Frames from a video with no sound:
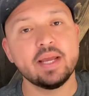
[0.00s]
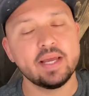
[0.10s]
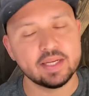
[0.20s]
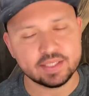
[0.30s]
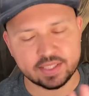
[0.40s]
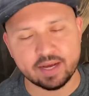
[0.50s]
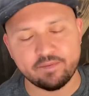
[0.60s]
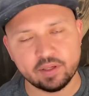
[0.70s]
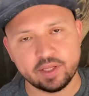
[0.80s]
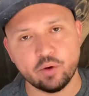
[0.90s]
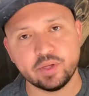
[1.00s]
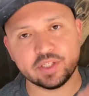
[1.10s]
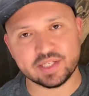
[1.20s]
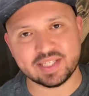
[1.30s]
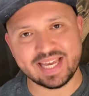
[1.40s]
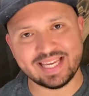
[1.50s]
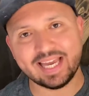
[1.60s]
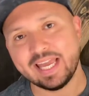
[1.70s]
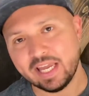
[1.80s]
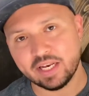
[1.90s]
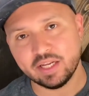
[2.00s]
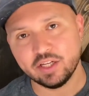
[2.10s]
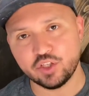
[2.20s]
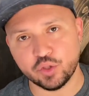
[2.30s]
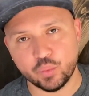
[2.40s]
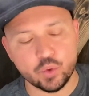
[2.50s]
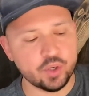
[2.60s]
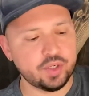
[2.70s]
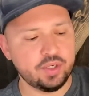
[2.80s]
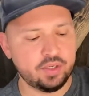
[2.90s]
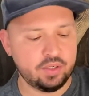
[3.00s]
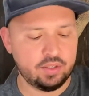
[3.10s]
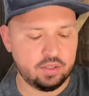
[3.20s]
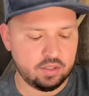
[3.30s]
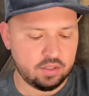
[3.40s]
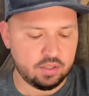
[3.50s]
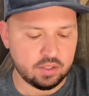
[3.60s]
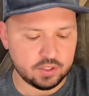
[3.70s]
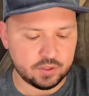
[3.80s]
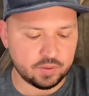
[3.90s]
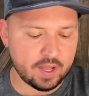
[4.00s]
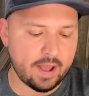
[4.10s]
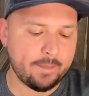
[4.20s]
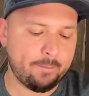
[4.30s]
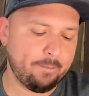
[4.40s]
it is definitely going to sink into the wood. Let's do that.